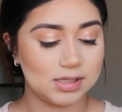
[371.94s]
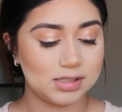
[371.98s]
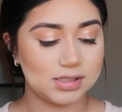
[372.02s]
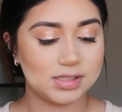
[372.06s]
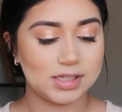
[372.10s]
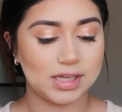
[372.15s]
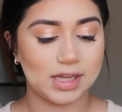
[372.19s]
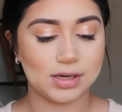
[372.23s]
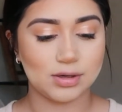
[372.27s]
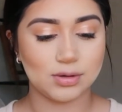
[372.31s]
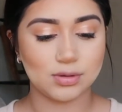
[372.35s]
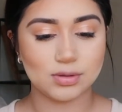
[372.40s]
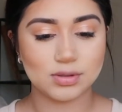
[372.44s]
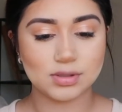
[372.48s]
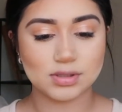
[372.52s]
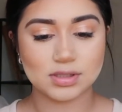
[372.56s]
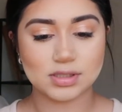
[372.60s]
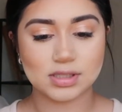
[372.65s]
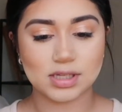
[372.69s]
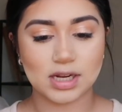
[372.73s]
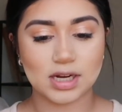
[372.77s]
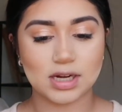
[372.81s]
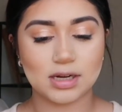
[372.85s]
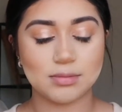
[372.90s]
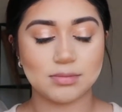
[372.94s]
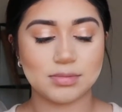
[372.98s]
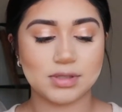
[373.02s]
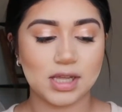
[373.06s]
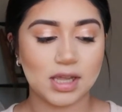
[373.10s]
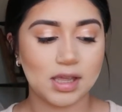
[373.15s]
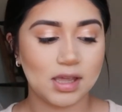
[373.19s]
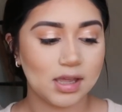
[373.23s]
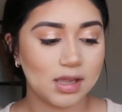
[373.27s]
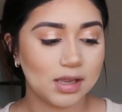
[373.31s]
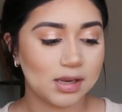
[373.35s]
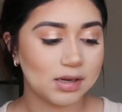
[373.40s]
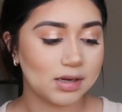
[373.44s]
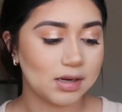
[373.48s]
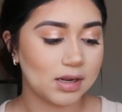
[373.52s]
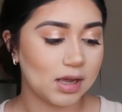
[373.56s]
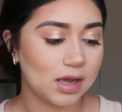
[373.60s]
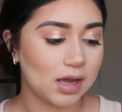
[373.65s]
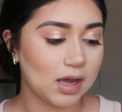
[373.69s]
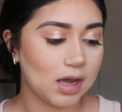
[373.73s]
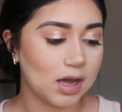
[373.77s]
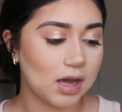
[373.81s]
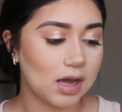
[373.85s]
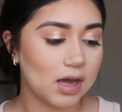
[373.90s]
Sandals, and I'm taking
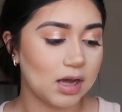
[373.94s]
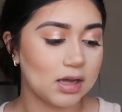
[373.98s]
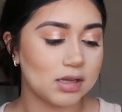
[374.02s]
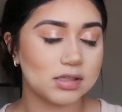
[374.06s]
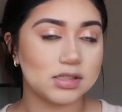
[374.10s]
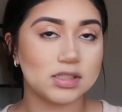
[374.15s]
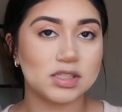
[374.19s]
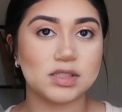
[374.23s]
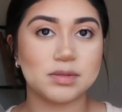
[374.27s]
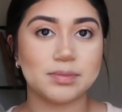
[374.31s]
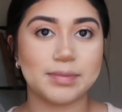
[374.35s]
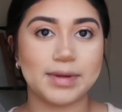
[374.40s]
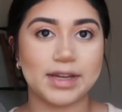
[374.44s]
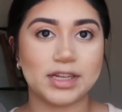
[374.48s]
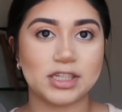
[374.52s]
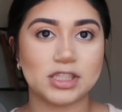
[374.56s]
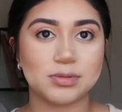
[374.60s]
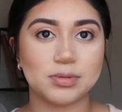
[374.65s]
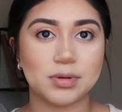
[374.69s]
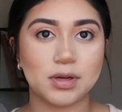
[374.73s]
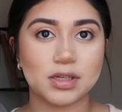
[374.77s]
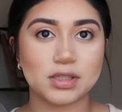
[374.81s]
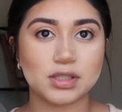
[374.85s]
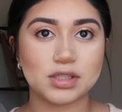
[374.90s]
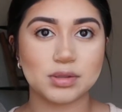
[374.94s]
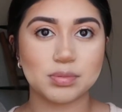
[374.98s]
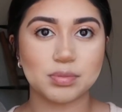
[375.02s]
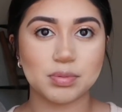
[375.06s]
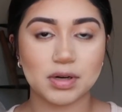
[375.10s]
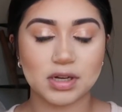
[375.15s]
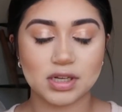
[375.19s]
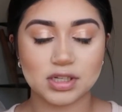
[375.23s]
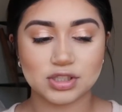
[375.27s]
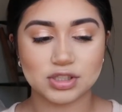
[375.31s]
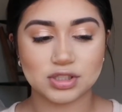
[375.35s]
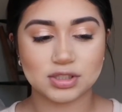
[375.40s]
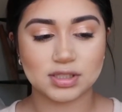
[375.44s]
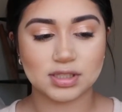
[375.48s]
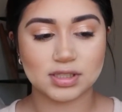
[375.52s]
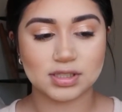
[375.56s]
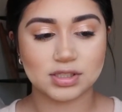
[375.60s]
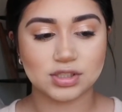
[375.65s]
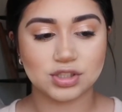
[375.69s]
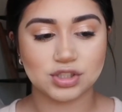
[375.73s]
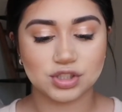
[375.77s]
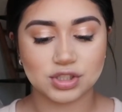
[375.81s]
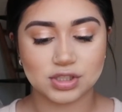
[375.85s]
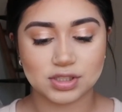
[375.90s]
a Smashbox brush.
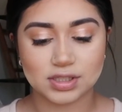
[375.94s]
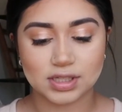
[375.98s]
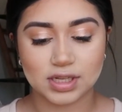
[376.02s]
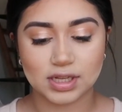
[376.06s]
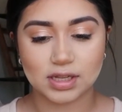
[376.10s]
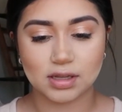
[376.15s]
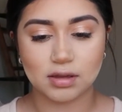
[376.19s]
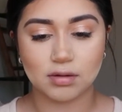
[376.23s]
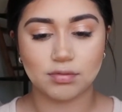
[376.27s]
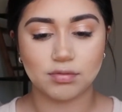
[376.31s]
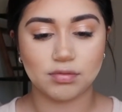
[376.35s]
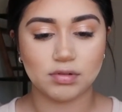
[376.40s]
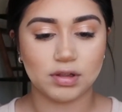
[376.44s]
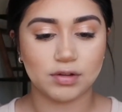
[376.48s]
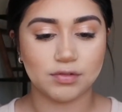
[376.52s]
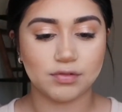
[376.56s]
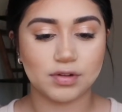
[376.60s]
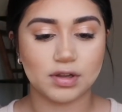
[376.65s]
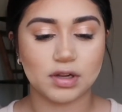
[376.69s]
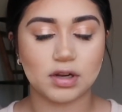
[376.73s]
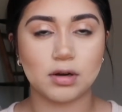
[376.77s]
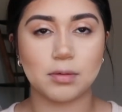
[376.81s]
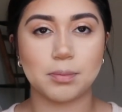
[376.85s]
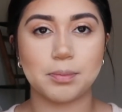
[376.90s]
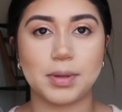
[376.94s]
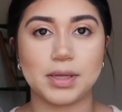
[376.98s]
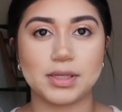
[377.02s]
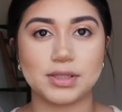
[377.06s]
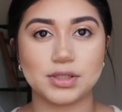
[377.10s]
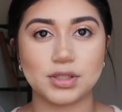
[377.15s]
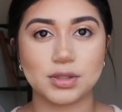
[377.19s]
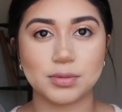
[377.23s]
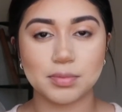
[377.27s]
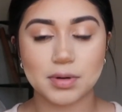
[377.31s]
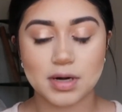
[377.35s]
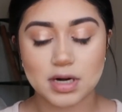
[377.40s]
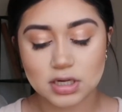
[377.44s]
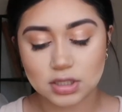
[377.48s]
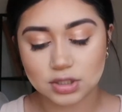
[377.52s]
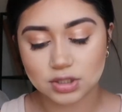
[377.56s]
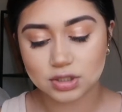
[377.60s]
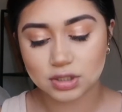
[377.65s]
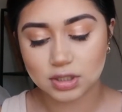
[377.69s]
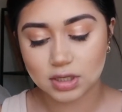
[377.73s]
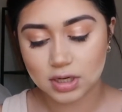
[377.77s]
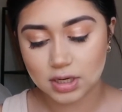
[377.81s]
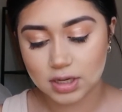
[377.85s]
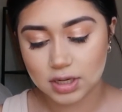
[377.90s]
This is just like a fluffier pencil
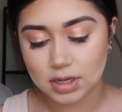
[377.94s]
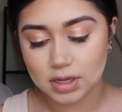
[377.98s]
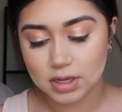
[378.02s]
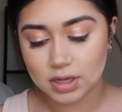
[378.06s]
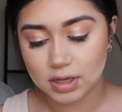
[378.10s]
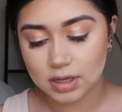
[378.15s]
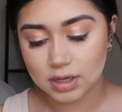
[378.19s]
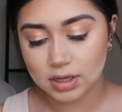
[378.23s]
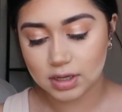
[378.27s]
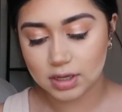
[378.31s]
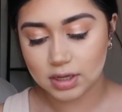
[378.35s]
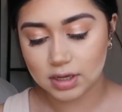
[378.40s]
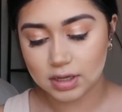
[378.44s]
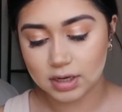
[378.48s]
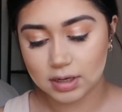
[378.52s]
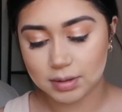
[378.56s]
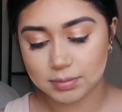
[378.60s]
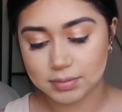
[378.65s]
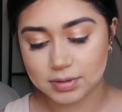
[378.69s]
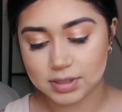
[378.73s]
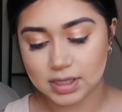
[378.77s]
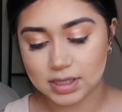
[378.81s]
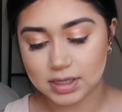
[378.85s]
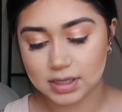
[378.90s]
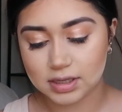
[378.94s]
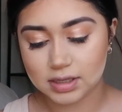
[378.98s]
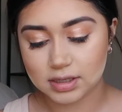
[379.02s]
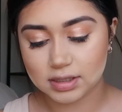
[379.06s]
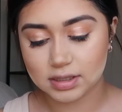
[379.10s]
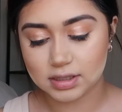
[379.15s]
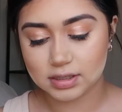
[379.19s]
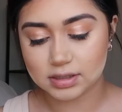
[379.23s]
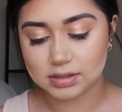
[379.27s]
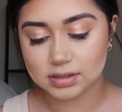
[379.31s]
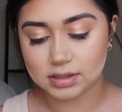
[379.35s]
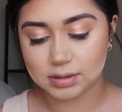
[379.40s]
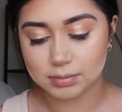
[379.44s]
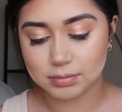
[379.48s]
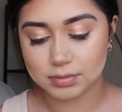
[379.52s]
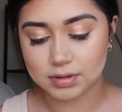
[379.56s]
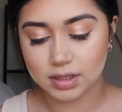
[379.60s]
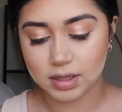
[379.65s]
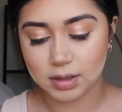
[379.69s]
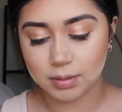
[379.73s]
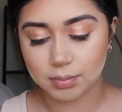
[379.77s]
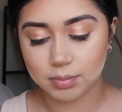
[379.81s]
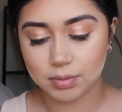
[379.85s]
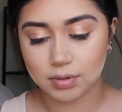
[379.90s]
brush, and I'm taking some of
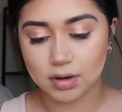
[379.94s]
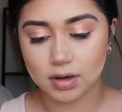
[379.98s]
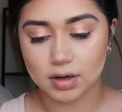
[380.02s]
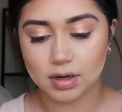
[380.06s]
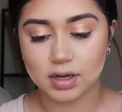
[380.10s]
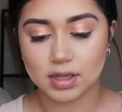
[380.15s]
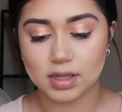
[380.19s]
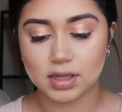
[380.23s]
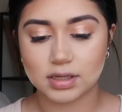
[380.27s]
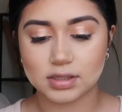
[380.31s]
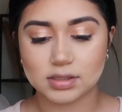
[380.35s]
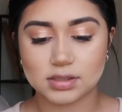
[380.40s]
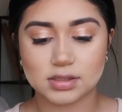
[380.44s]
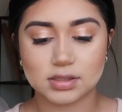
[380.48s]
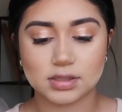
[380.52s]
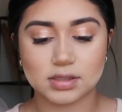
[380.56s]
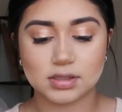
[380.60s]
that product,